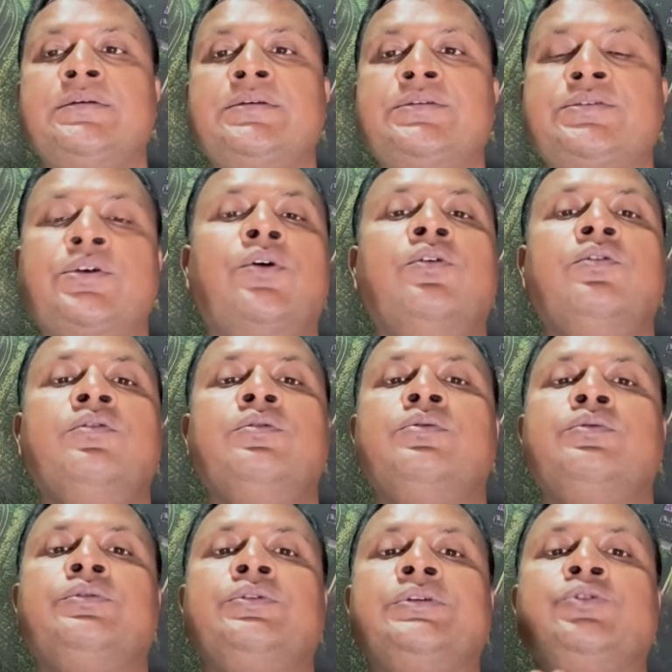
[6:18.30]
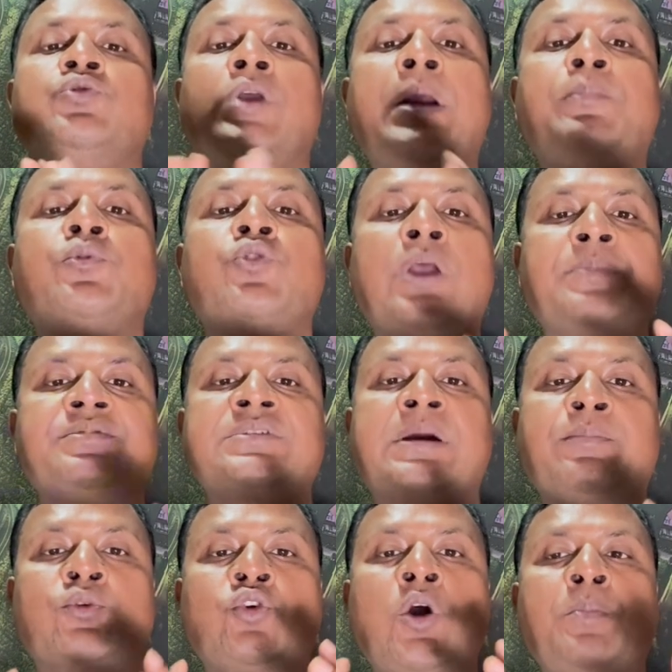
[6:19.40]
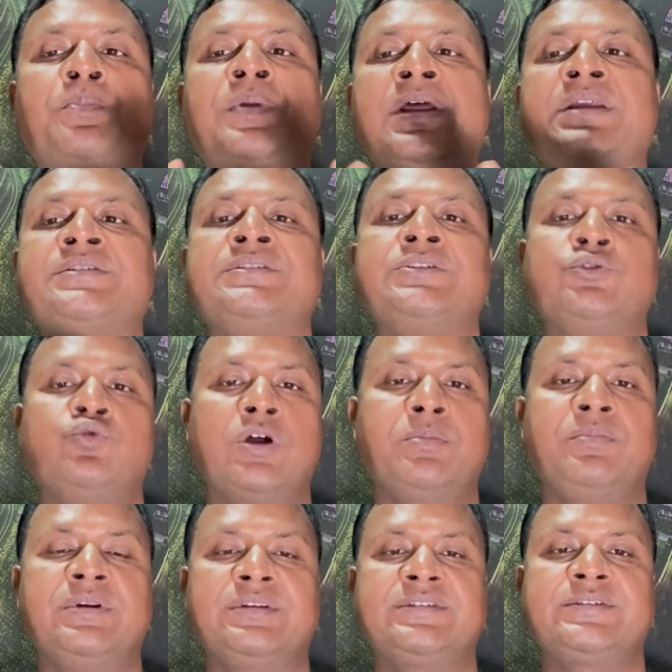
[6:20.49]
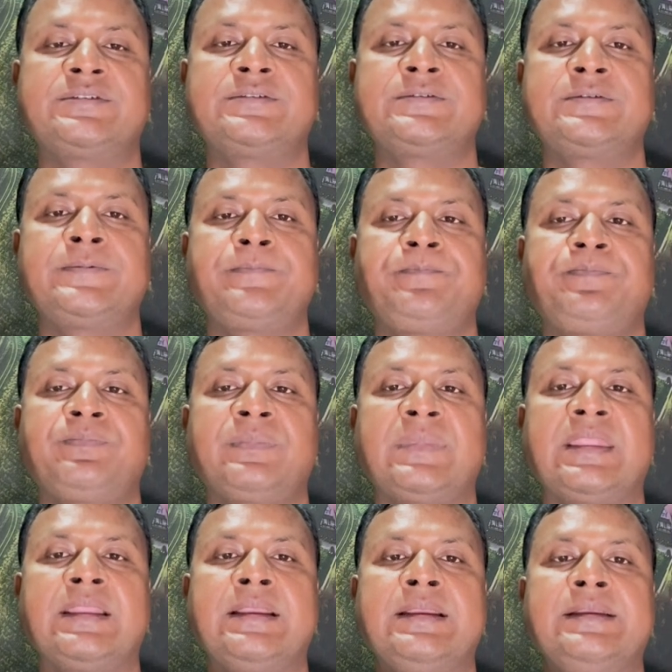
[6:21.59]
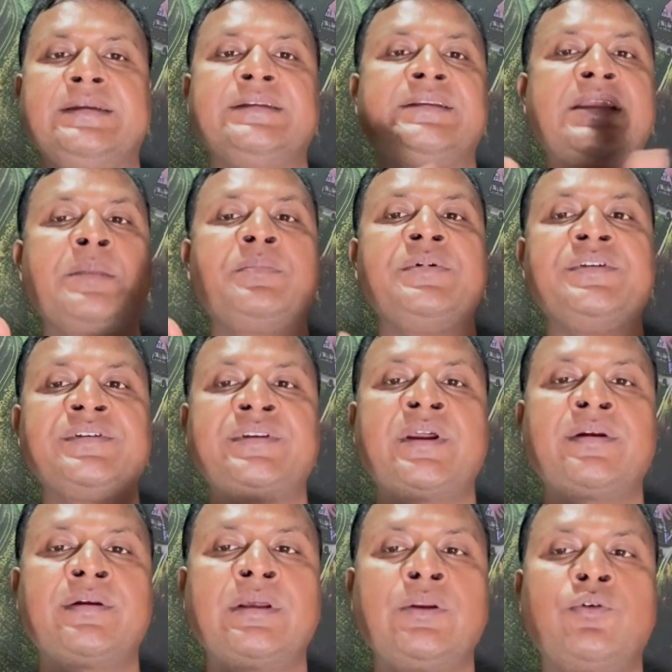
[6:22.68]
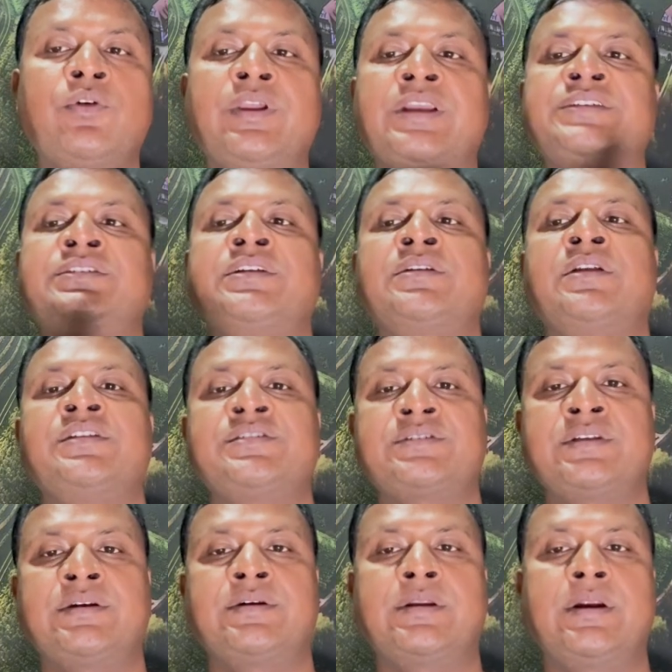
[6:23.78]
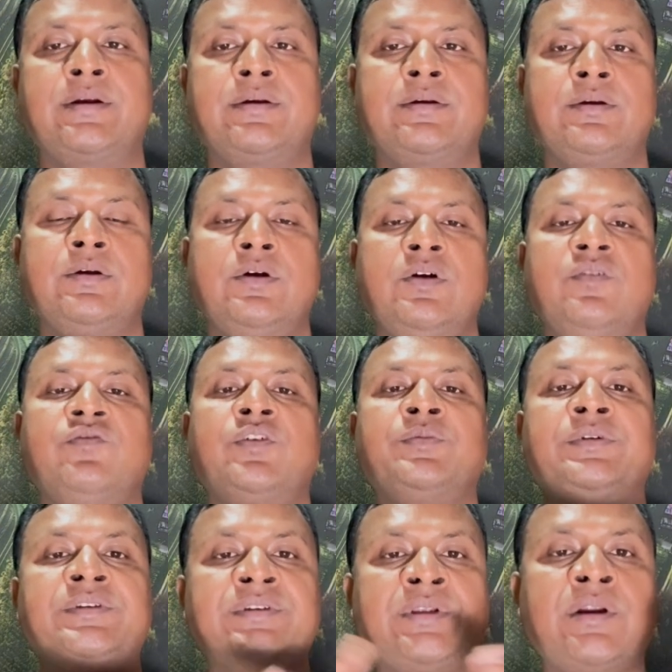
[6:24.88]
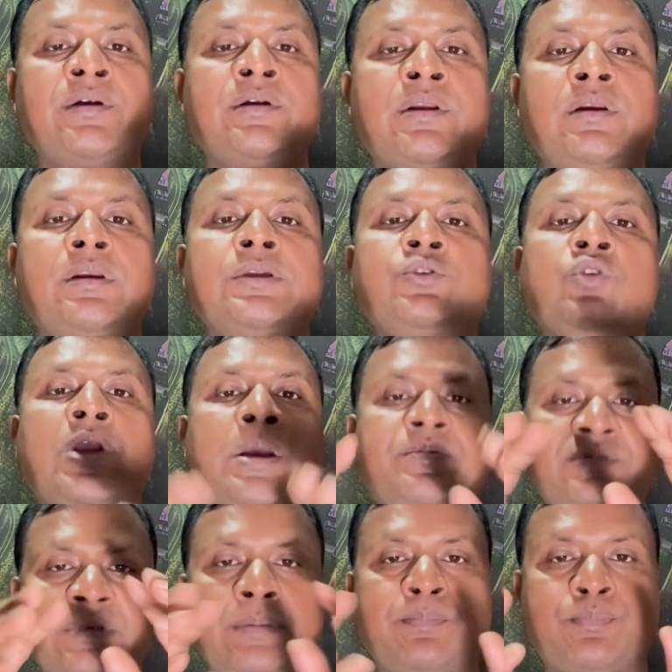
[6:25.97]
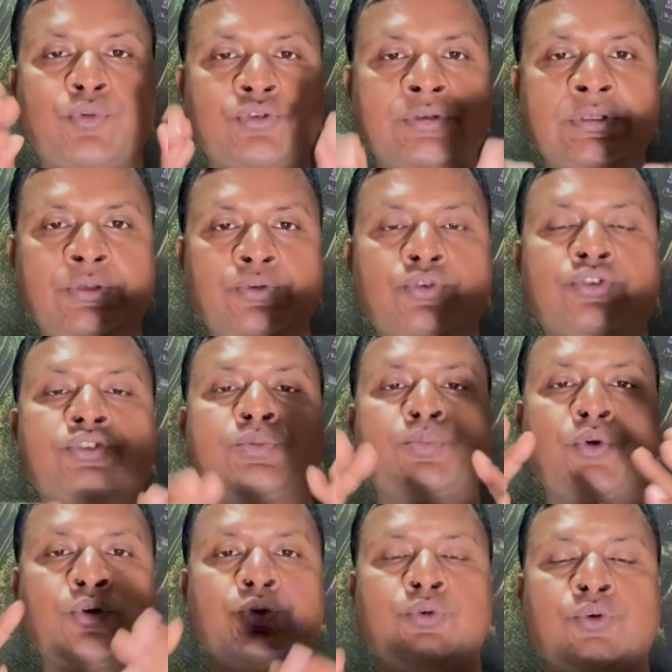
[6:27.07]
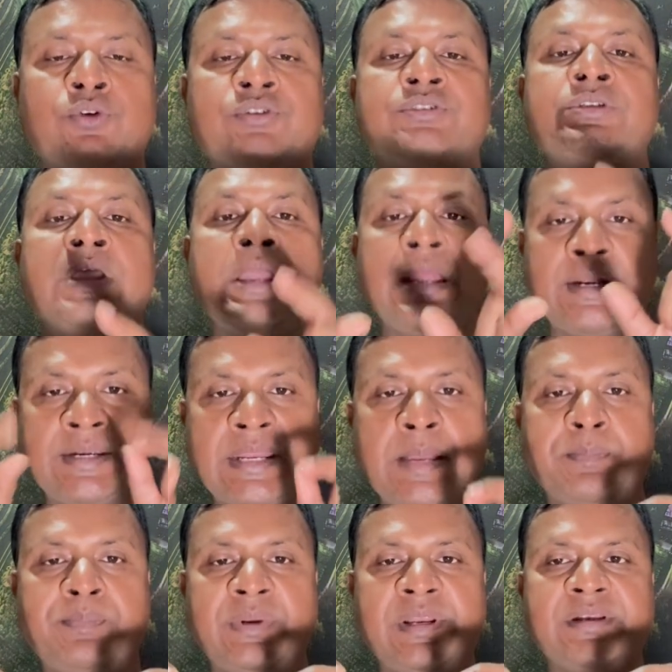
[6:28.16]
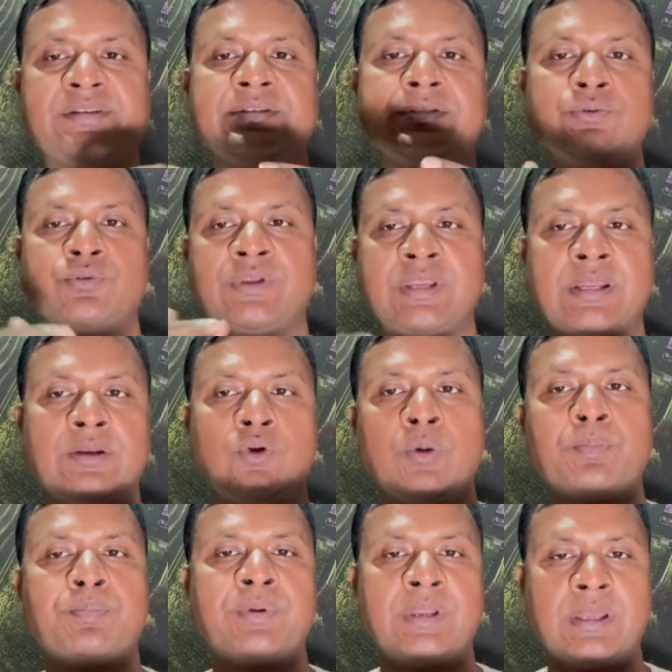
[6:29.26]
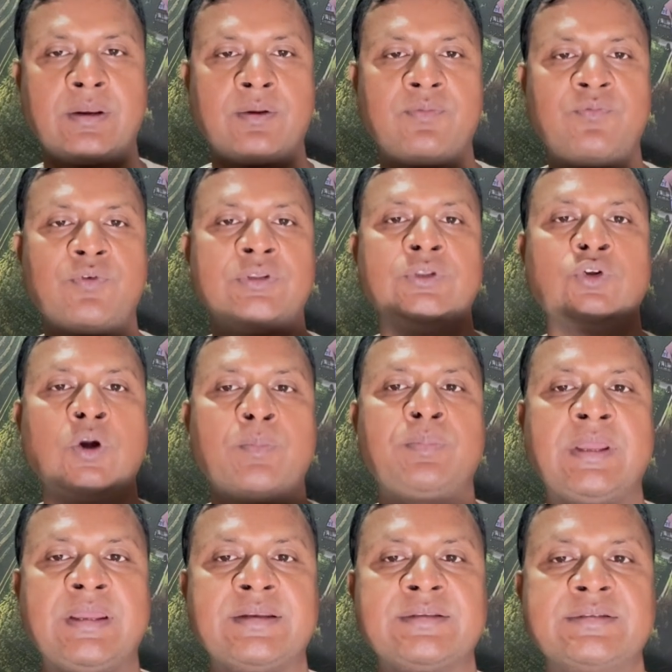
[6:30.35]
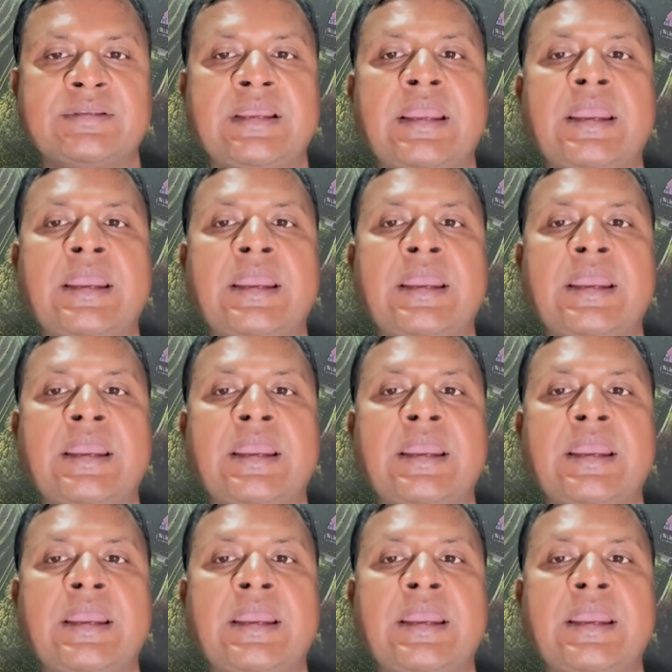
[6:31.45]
So you have to have some compliance requirements. It can be internal or external standard. From the internal, you have some procedures, protocols, templates you can compare for the compliance.